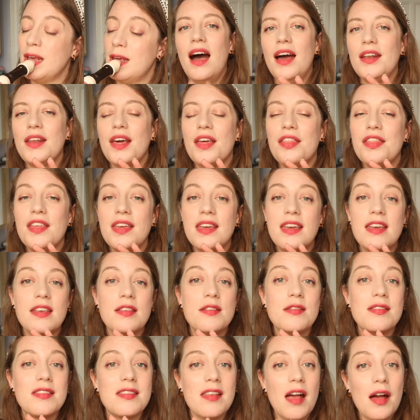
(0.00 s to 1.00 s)
And I think
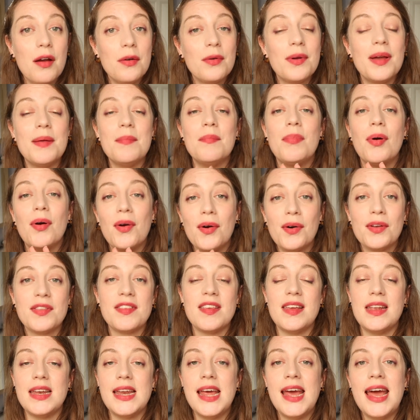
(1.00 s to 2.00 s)
it's so
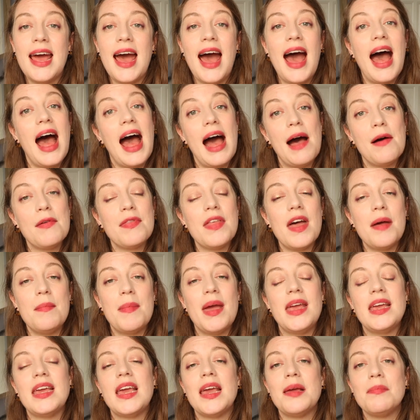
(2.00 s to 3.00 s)
important how they're
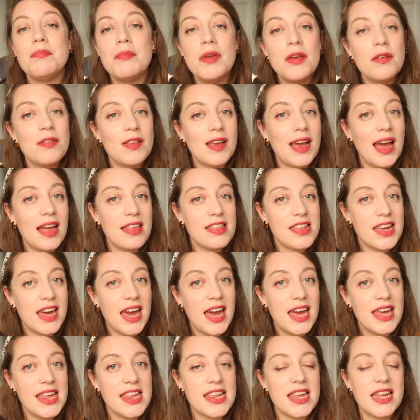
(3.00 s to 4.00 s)
making music
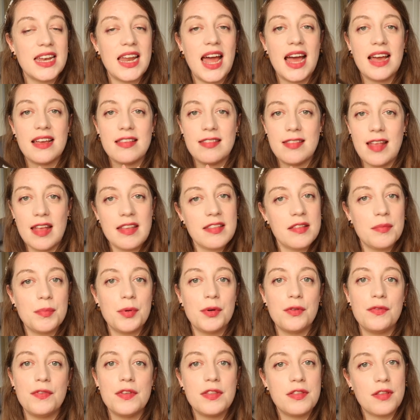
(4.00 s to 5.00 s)
education
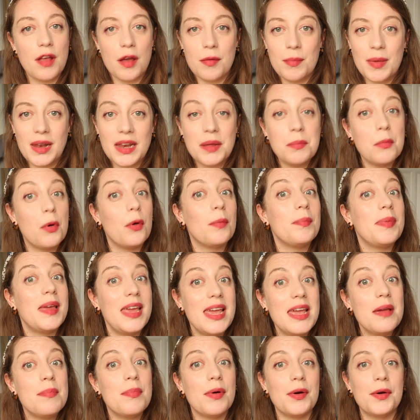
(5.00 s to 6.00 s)
accessible for so many more
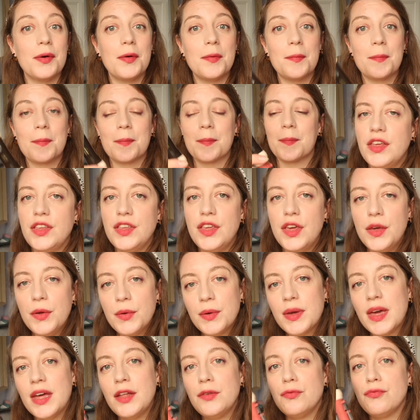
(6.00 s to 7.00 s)
people.
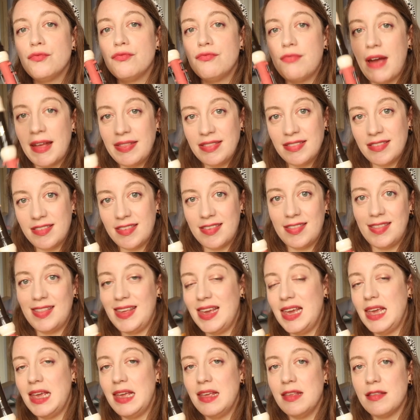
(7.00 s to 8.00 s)
You can rent
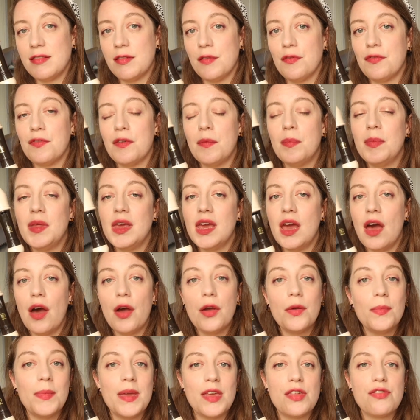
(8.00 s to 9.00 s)
these from the
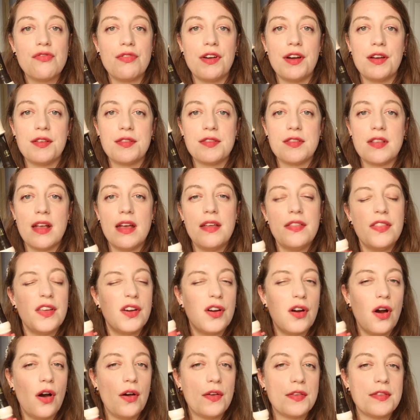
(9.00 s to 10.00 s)
OHMI Trust at the
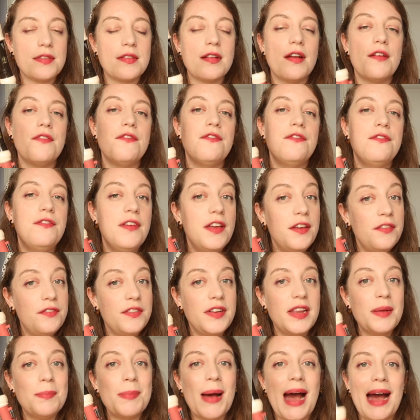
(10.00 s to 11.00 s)
cost of
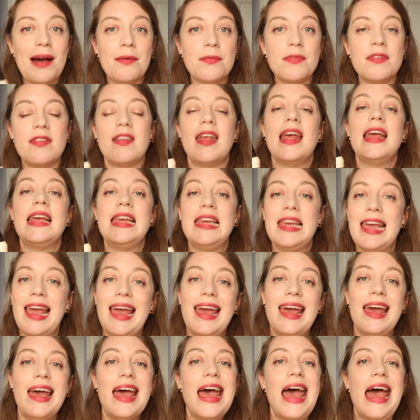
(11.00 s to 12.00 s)
£50 a
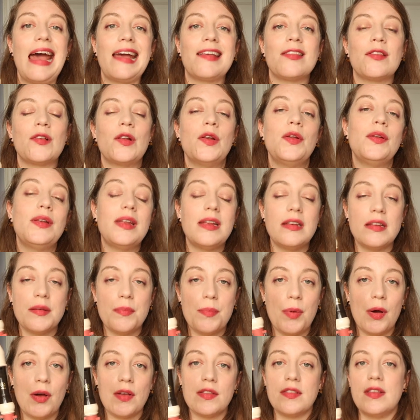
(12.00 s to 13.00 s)
year, excluding
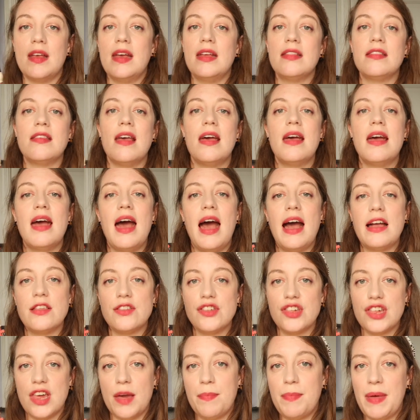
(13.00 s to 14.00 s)
deposit
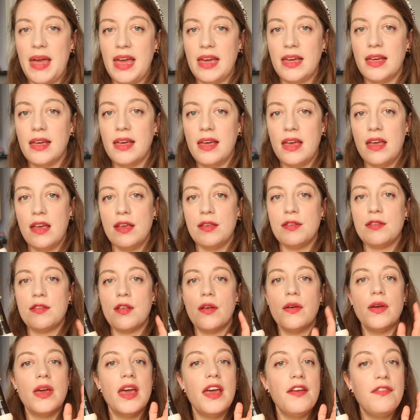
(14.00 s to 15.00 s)
and shipping.
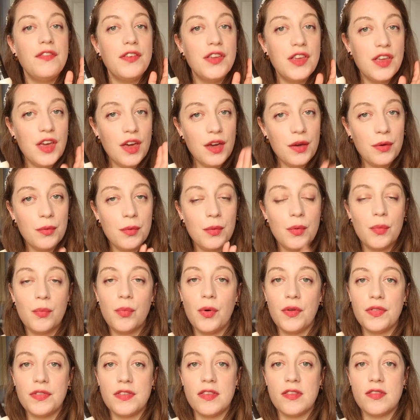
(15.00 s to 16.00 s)
So if you
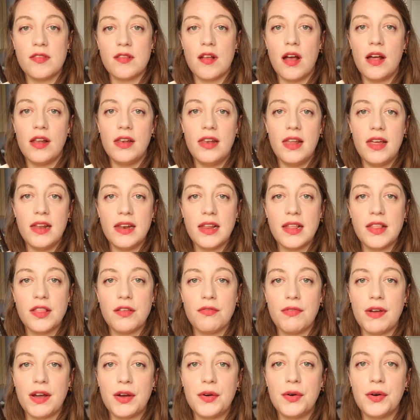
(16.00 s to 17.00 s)
want to start learning
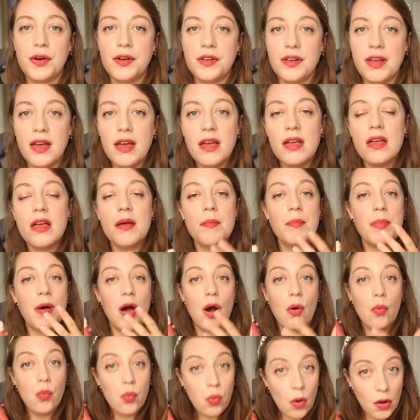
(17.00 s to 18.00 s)
the recorder,
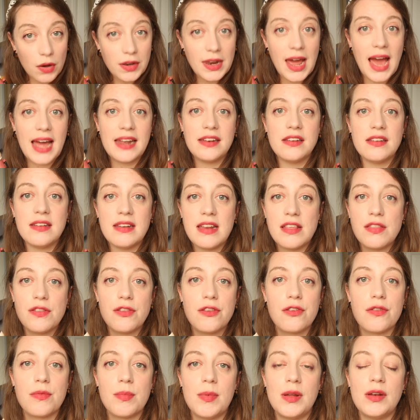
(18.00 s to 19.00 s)
but a one-handed
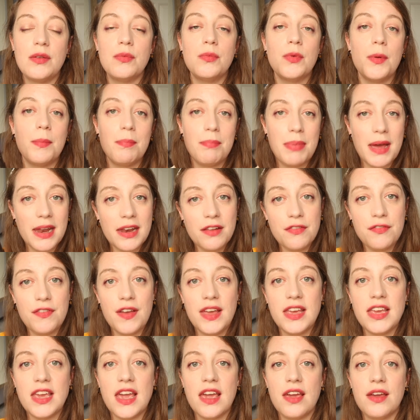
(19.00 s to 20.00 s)
instrument would
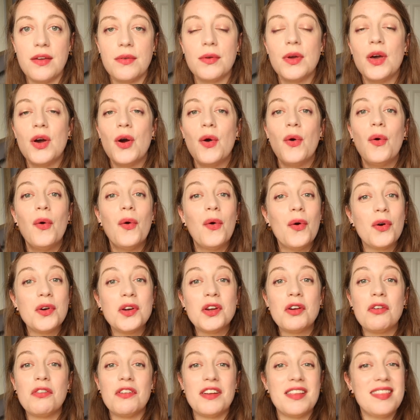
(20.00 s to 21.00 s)
benefit you, or
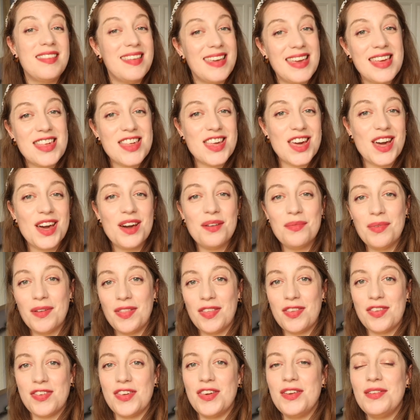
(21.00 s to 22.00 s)
you're a teacher with
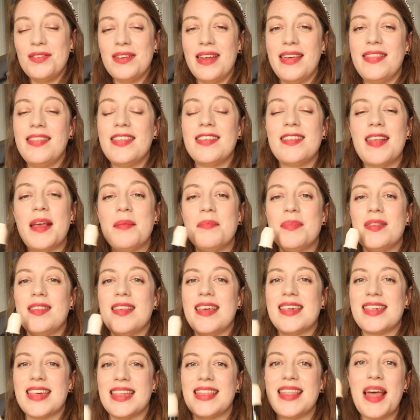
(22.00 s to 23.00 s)
a student in the same
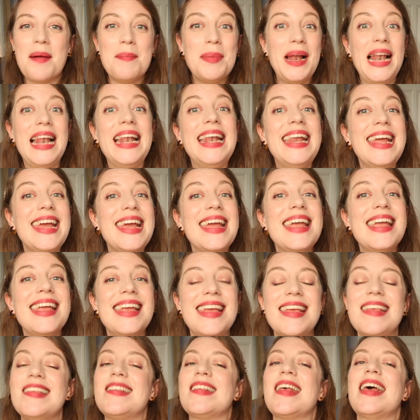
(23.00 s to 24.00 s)
position, then
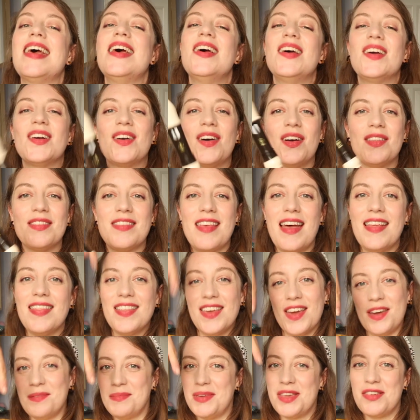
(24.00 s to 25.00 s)
please contact
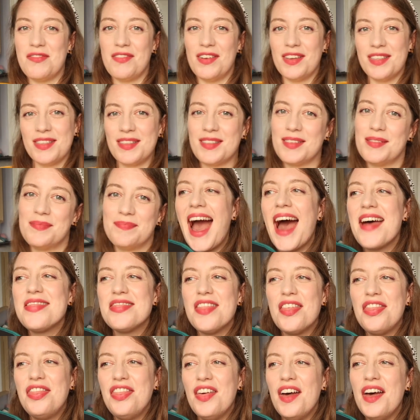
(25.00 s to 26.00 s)
the OHMI Trust.
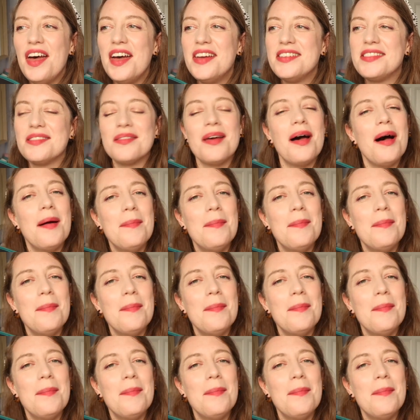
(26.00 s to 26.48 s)
And the third